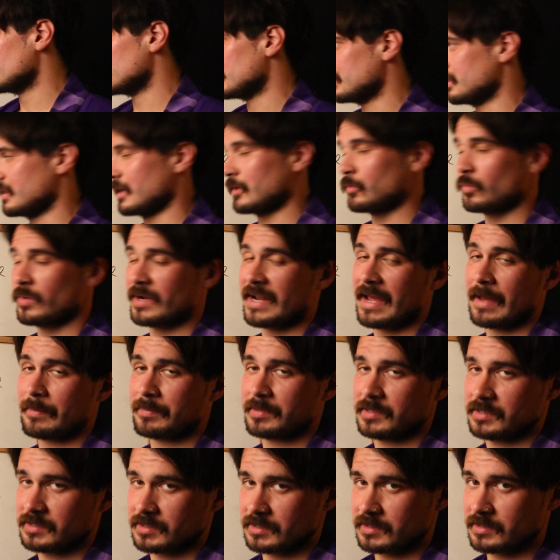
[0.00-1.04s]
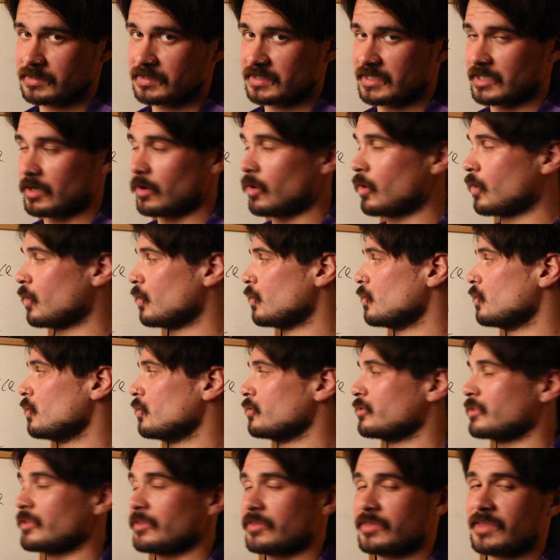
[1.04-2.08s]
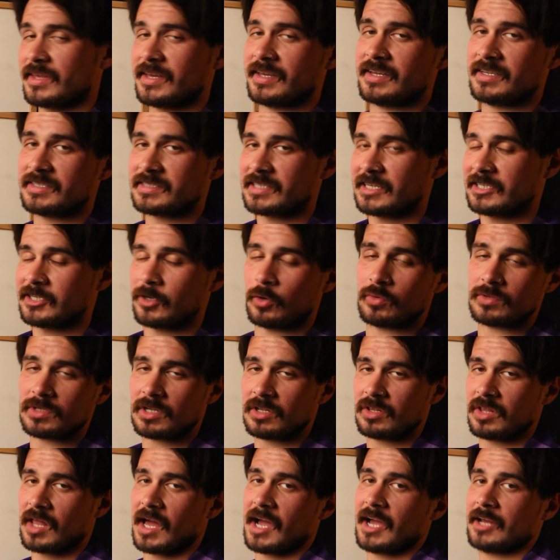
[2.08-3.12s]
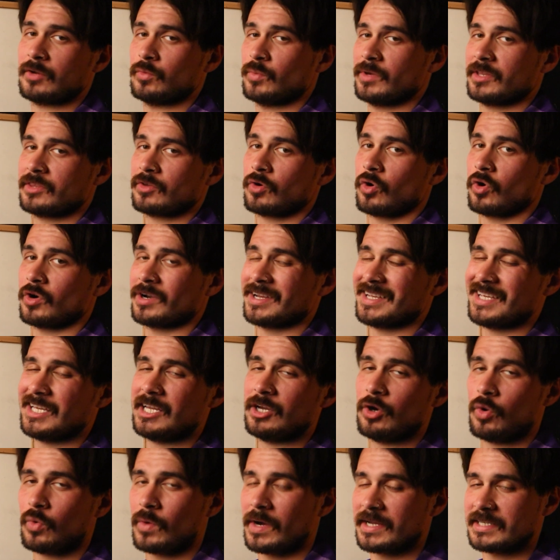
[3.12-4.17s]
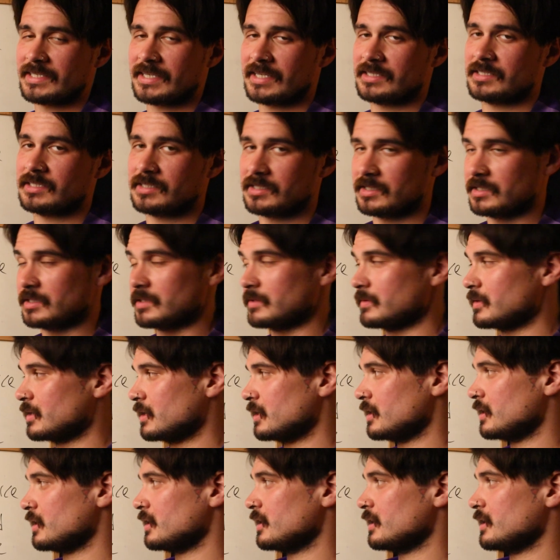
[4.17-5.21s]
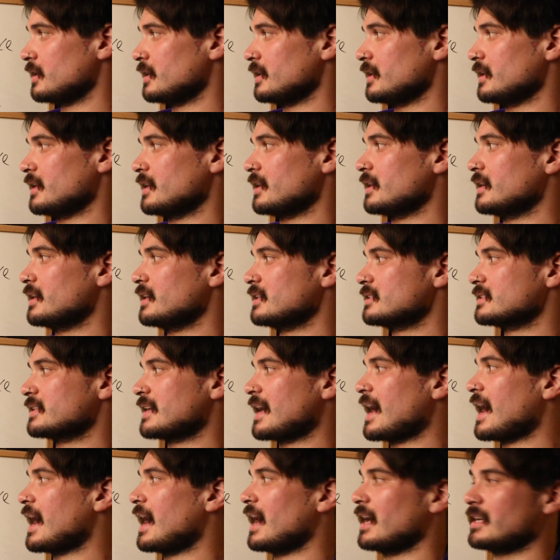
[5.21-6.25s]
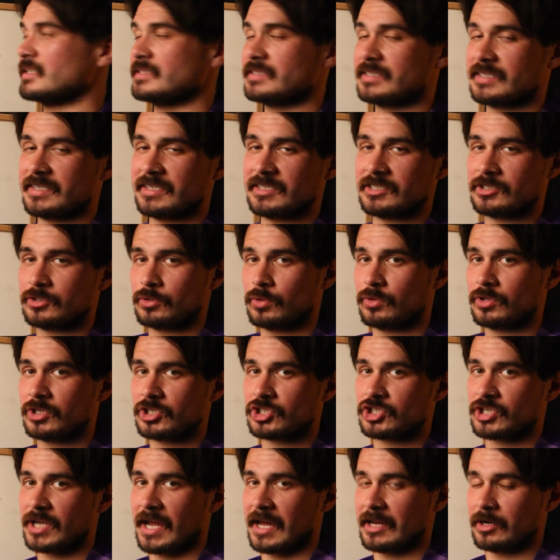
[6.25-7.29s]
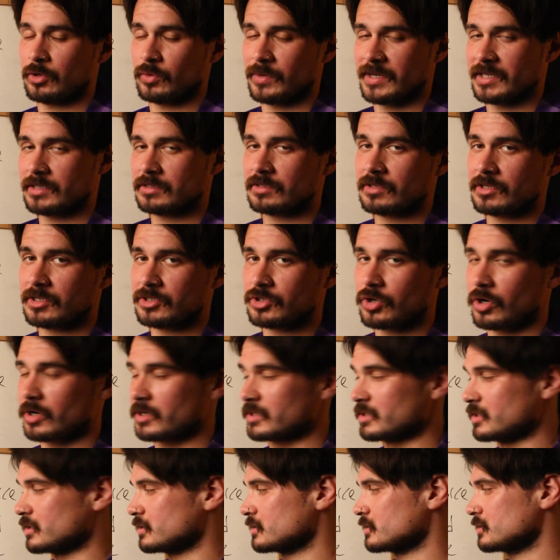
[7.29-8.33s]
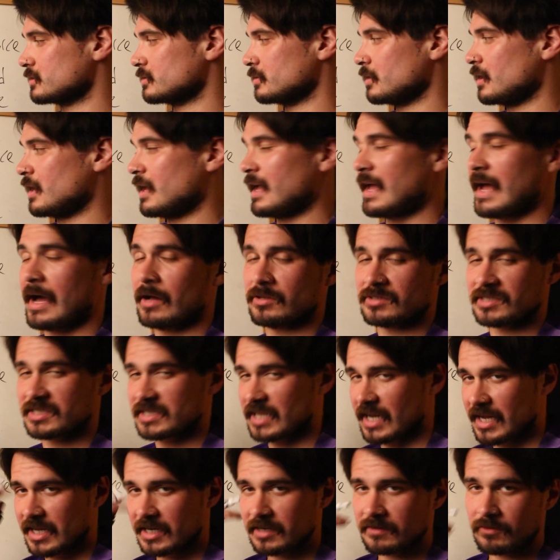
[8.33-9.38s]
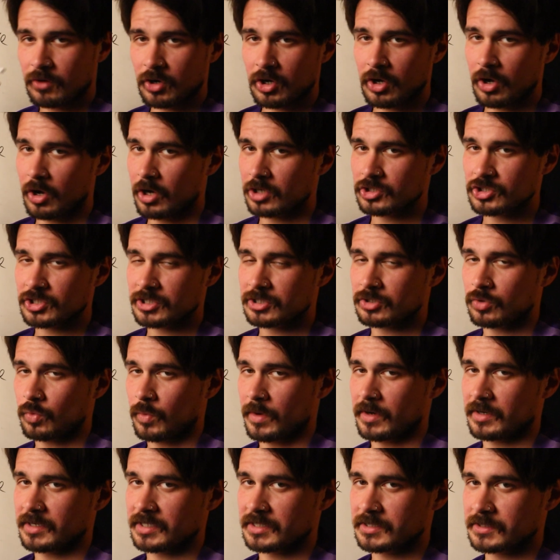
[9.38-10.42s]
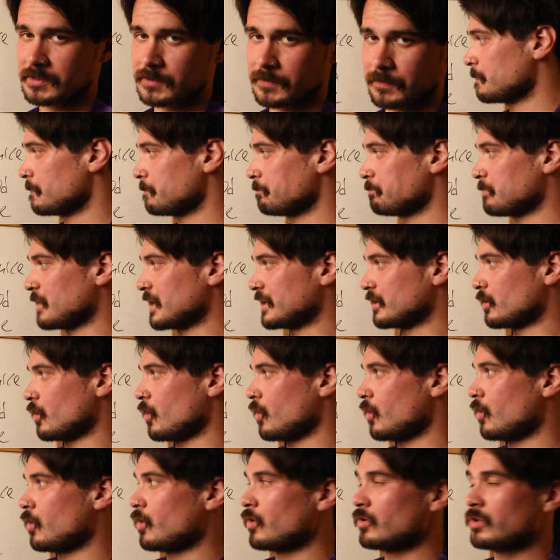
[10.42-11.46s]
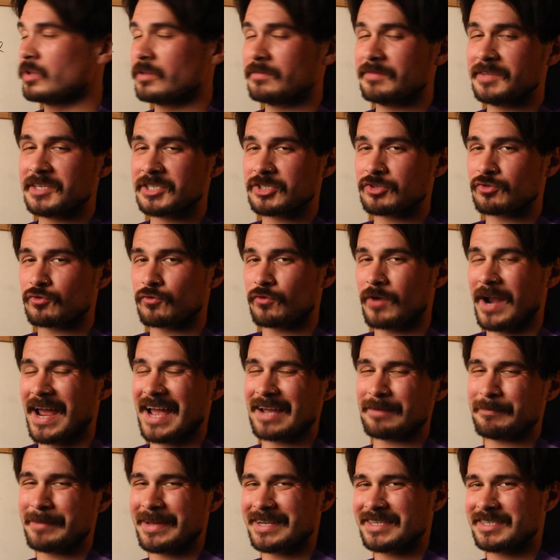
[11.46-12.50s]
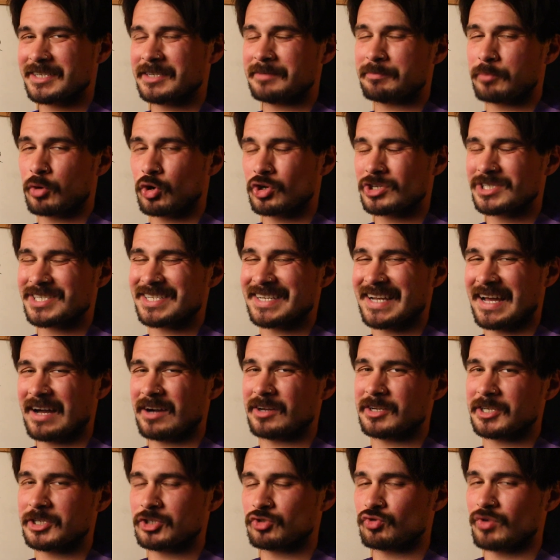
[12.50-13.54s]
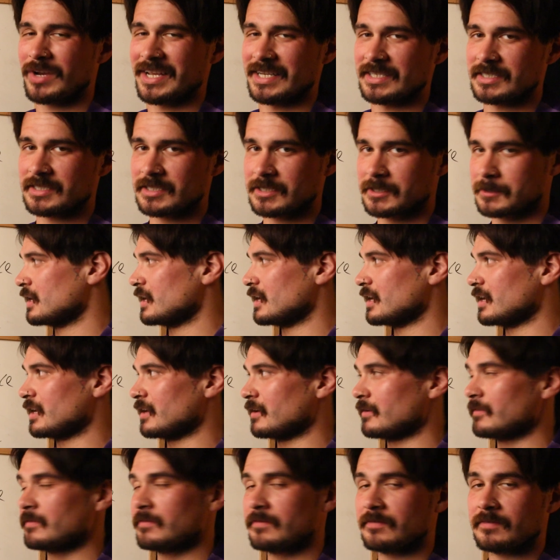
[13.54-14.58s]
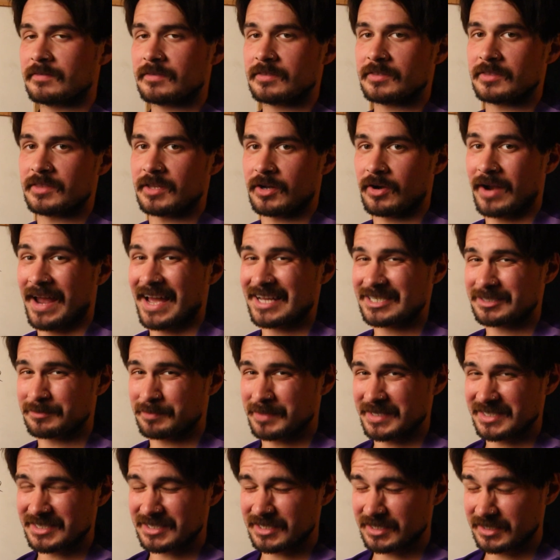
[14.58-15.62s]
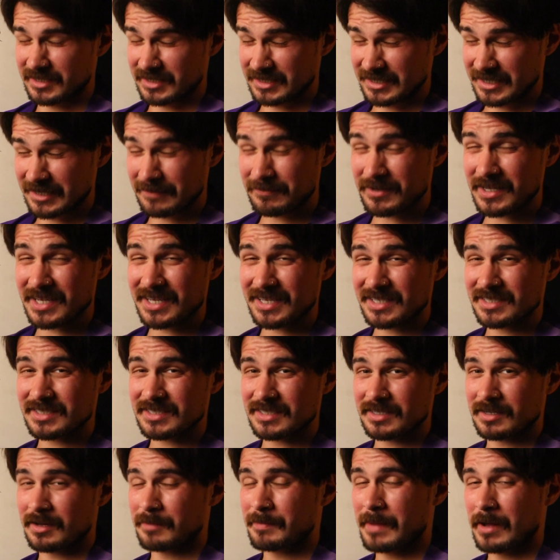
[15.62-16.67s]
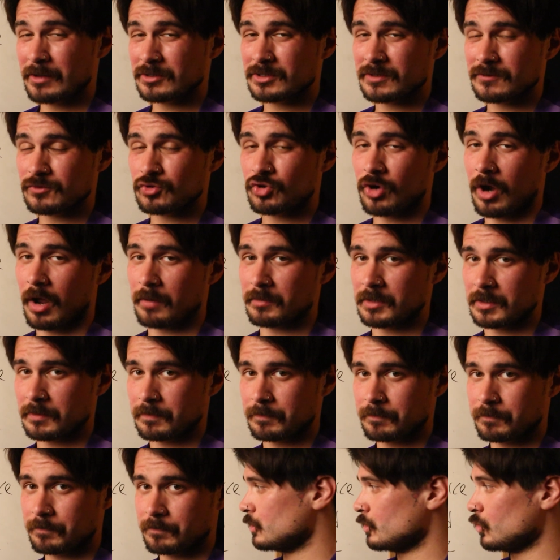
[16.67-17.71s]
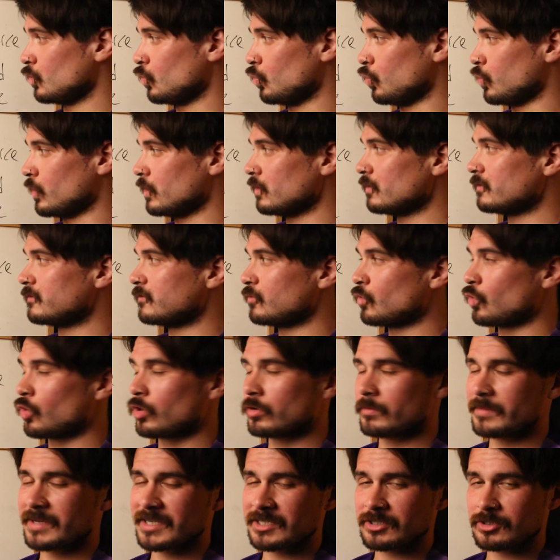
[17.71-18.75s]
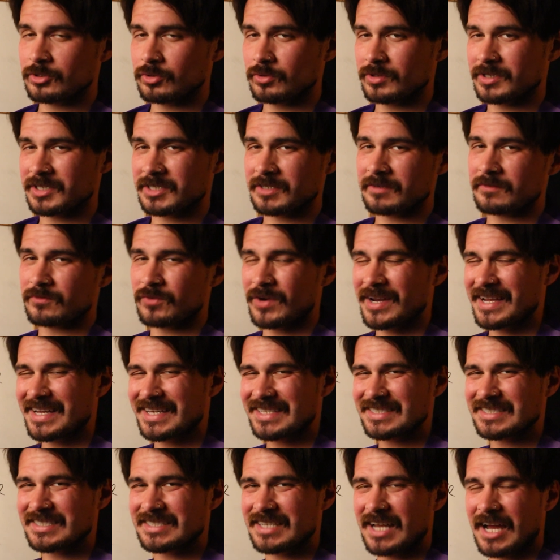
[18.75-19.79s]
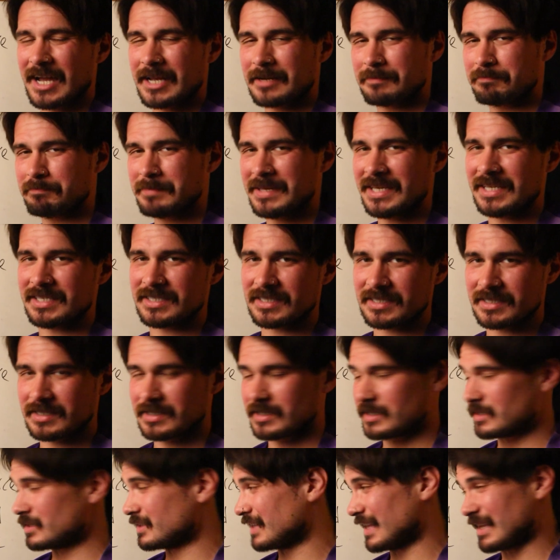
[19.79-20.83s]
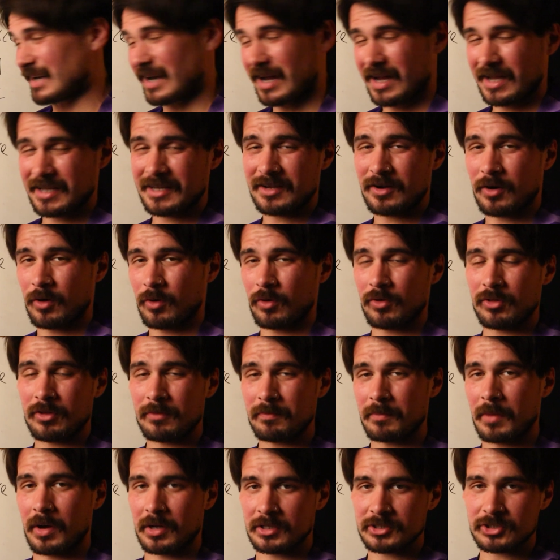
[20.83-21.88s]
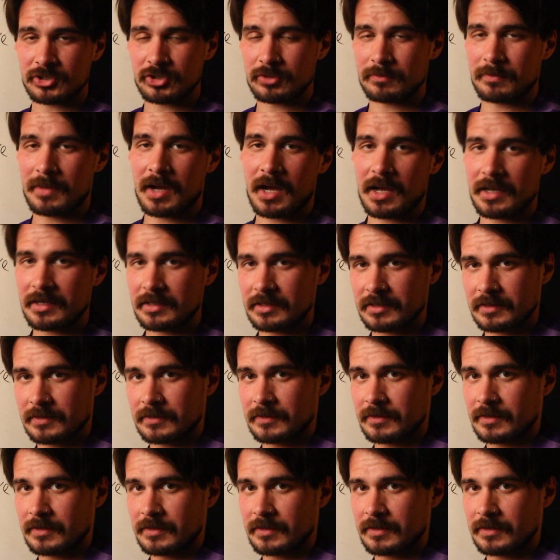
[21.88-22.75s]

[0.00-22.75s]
And then what happens is that all the things that don't align with our ego identity, it gets cast into the shadow, into the darkness, outside of our conscious awareness. And all of these fragmented personality traits, if there has been significant amounts of trauma, will form into this Frankenstein beast that I call the monster mind.